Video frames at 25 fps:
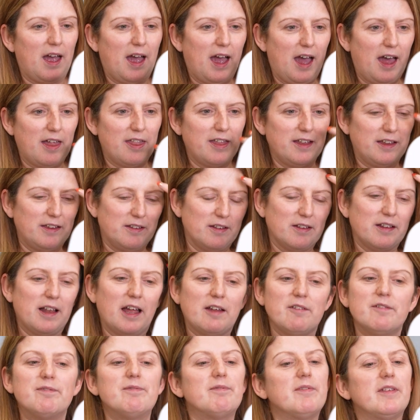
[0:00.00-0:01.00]
I think
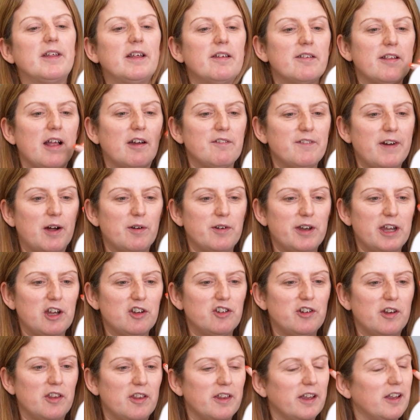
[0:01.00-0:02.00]
things like
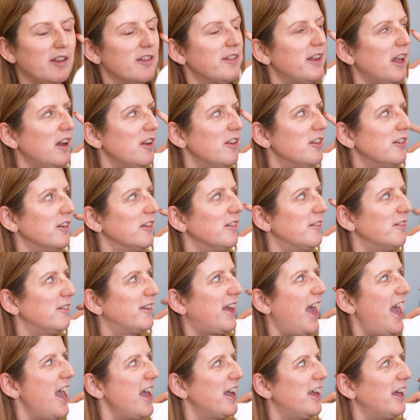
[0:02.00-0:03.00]
foundation and things tend to
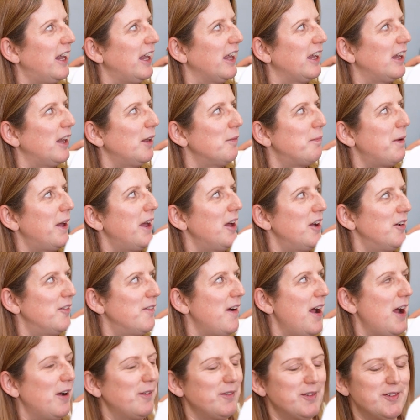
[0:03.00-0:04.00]
cake a little bit
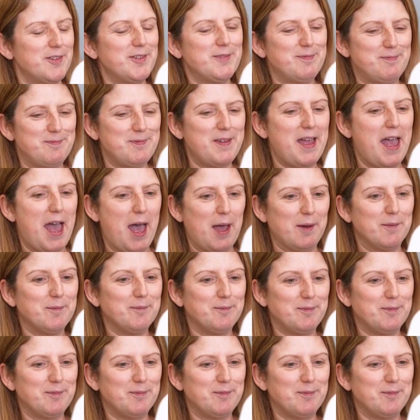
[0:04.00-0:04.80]
around. Yeah.